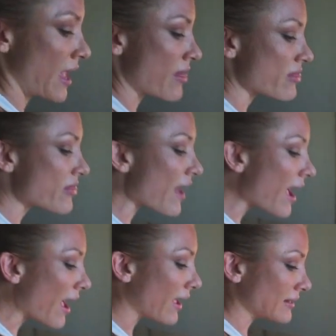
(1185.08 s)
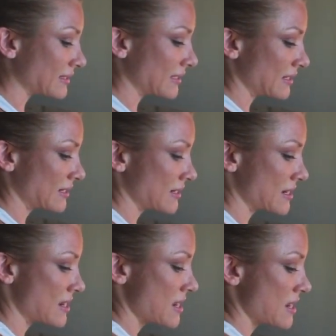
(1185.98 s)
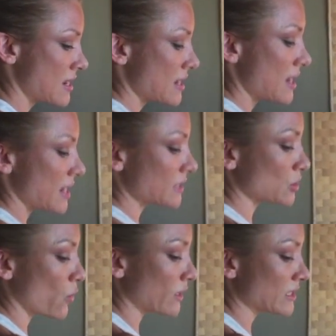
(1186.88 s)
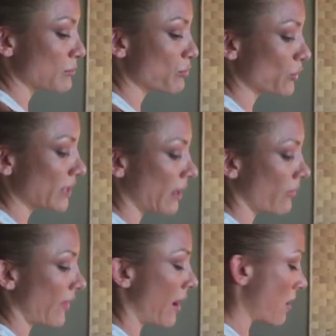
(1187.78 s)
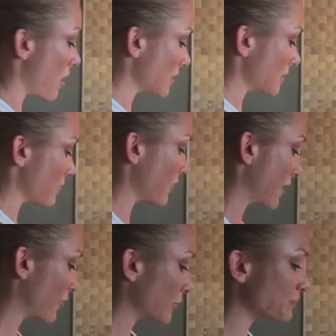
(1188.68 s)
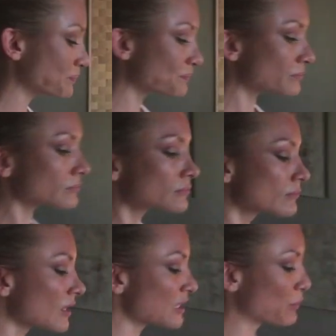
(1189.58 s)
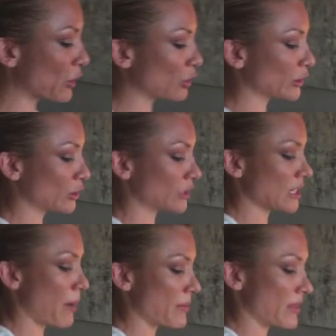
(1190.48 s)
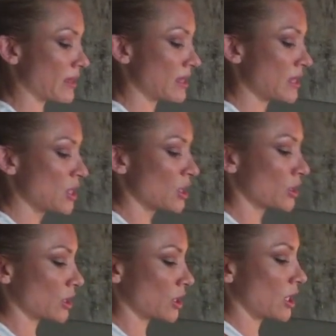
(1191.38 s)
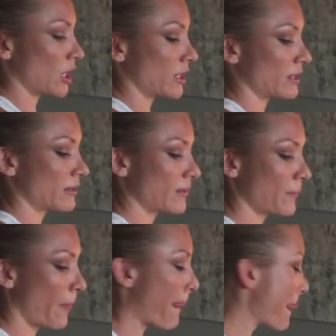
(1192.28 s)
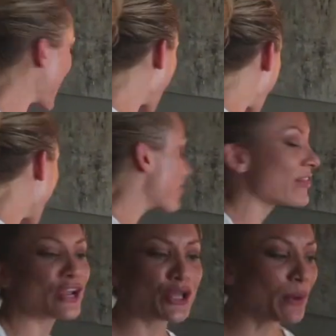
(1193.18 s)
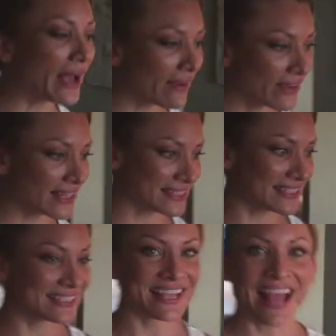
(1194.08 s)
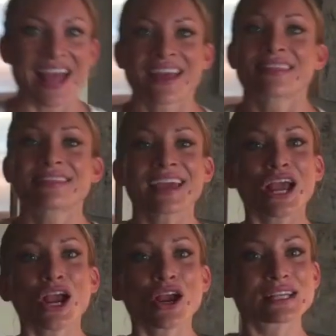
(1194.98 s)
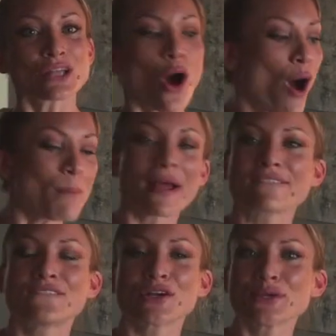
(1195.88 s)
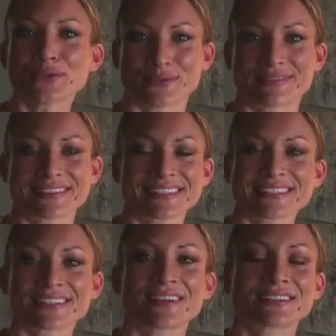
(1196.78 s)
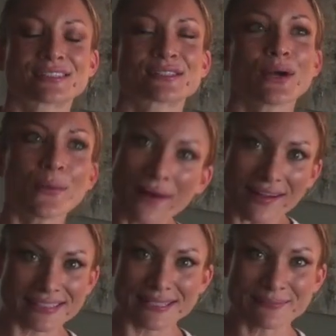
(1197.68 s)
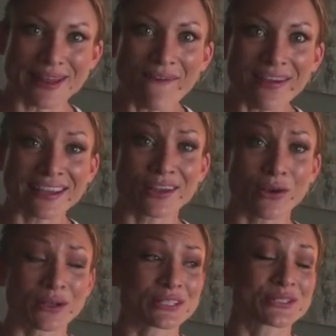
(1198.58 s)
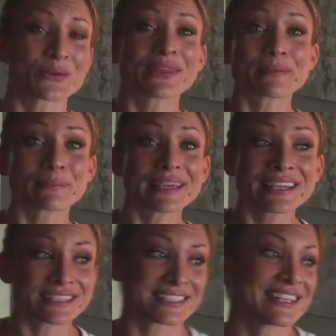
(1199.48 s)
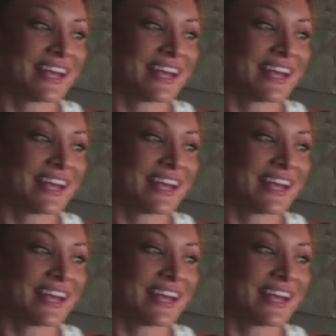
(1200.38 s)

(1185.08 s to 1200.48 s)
and that is going to bring out that awesome flavor. Sprinkle a little on top of the cooked cod. And there you have it. There is all my food. This is so awesome. Now I can go enjoy the beach.